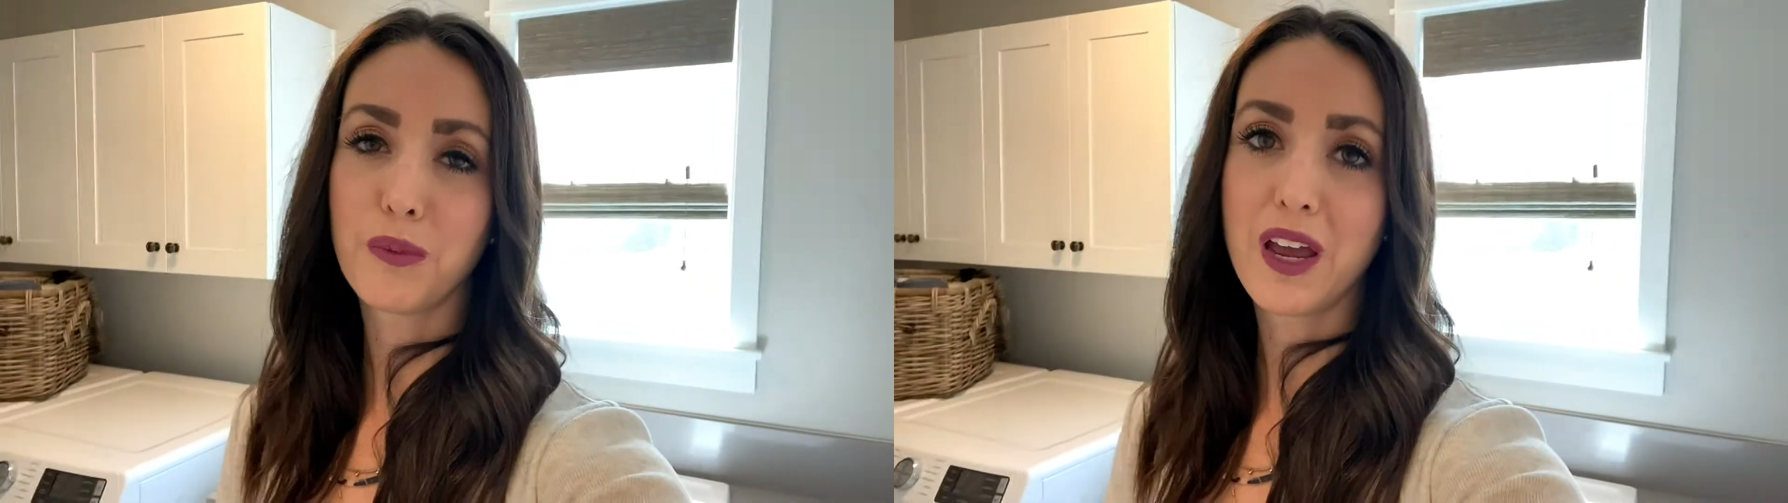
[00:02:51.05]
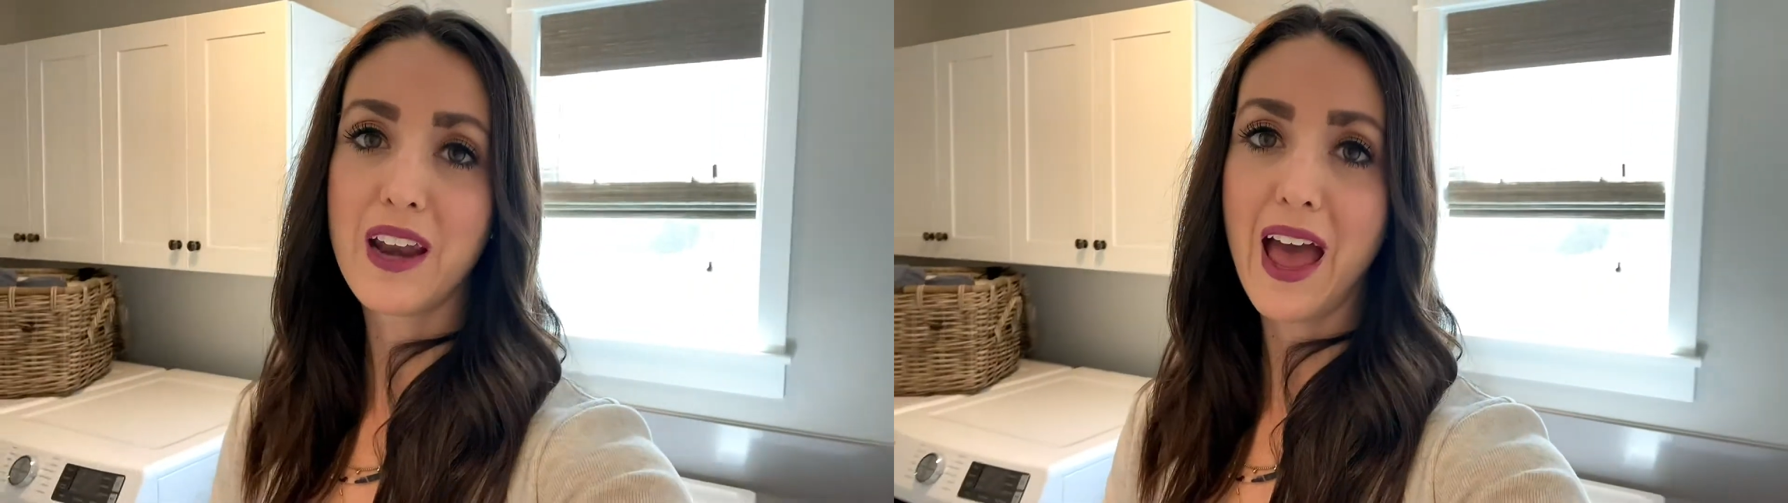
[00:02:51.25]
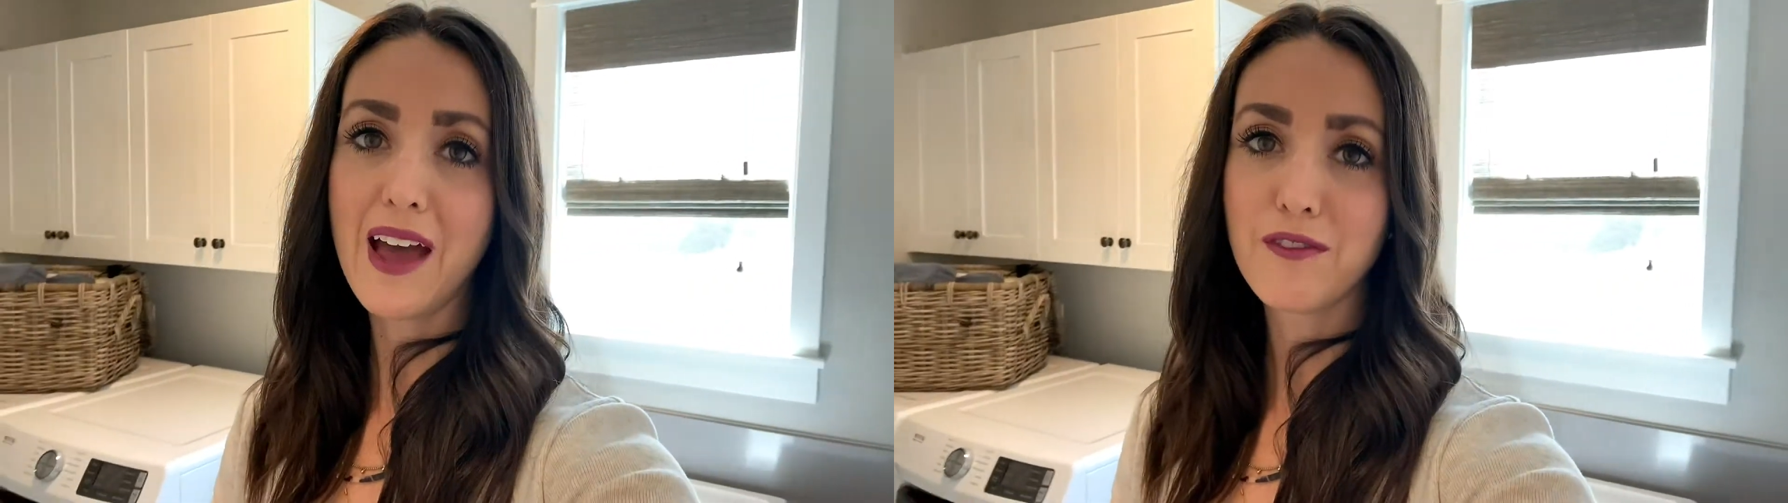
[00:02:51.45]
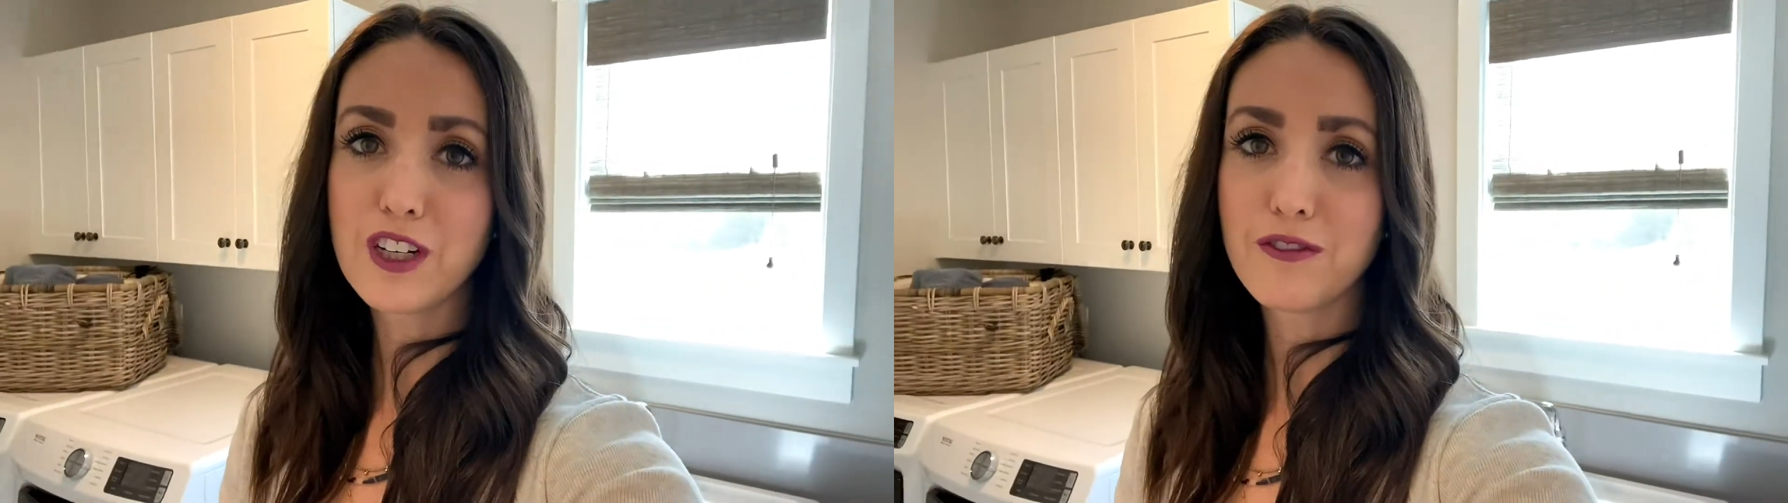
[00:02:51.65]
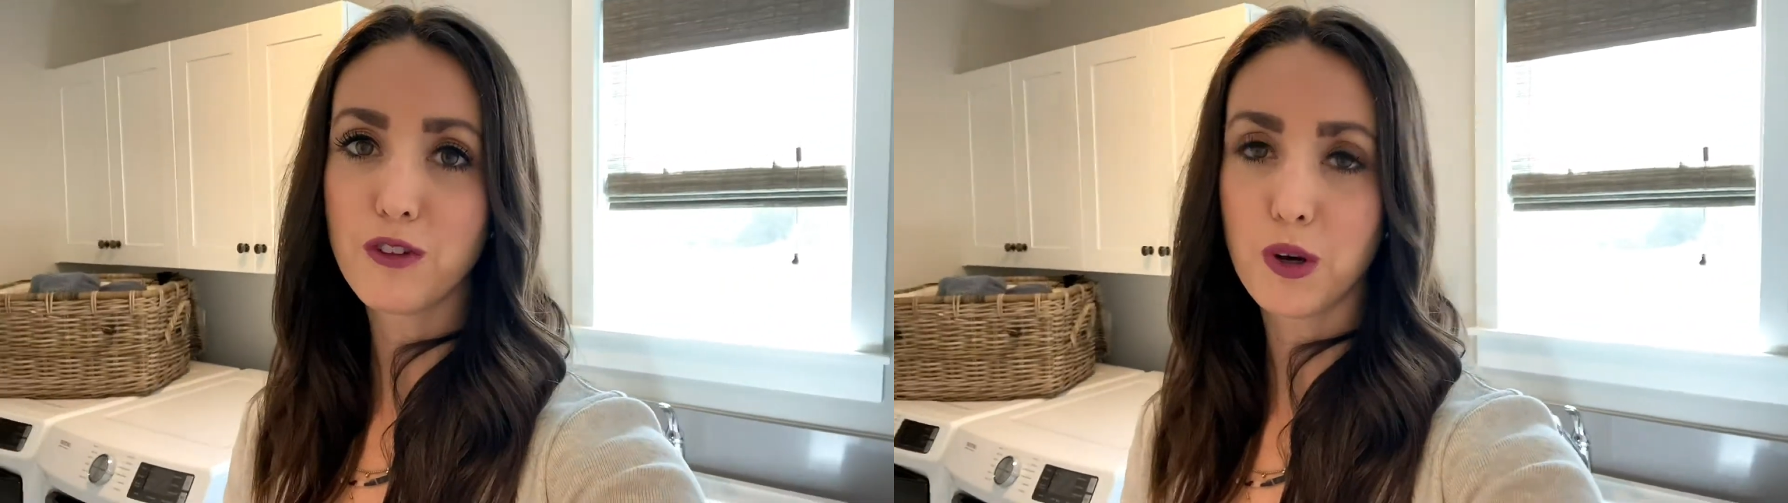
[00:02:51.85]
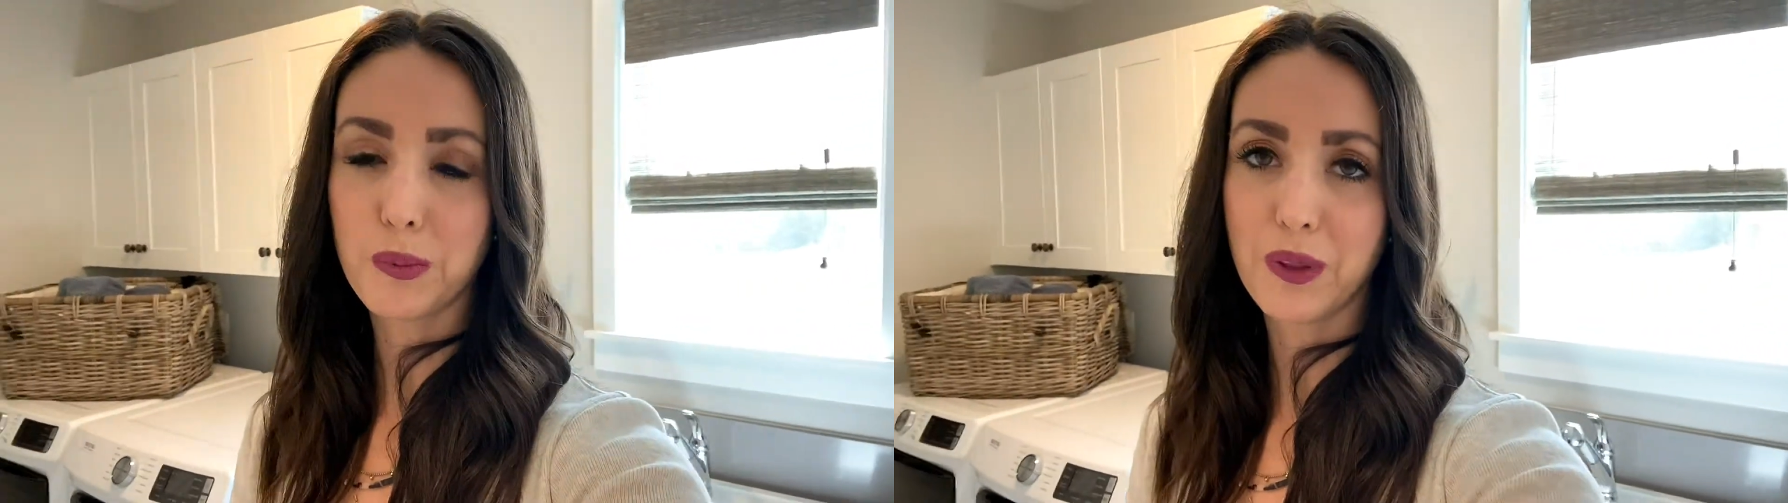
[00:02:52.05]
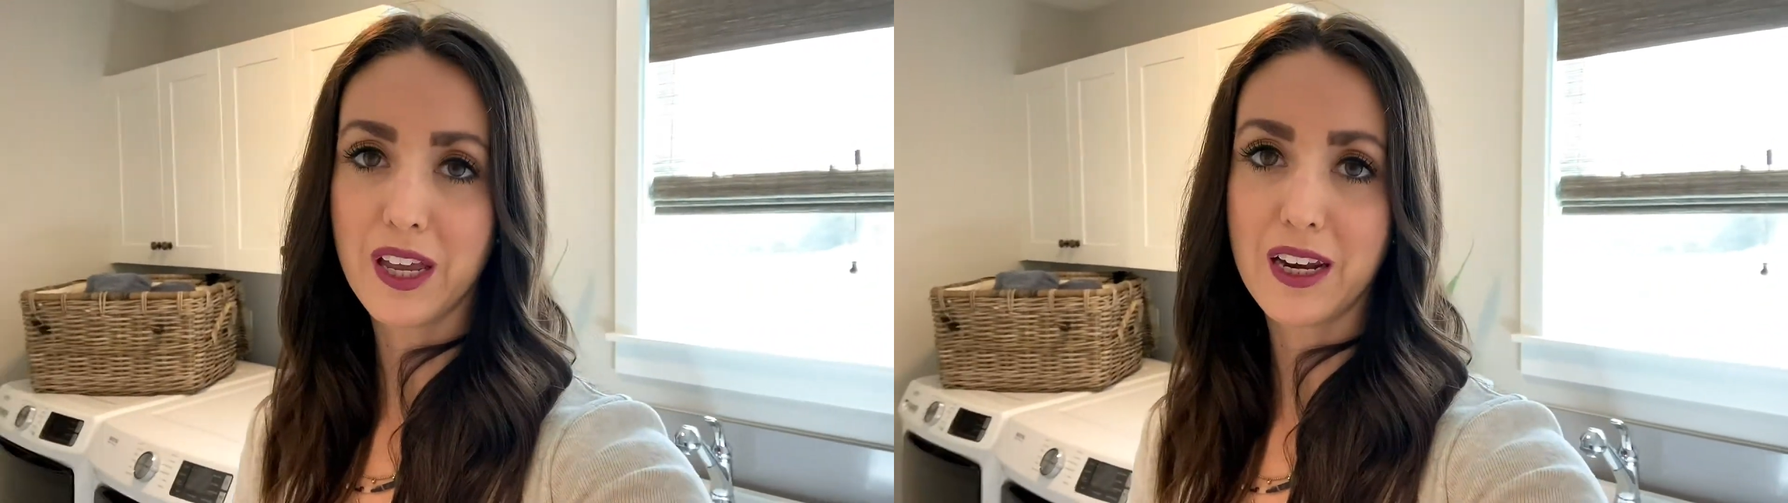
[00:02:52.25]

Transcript: In every floor plan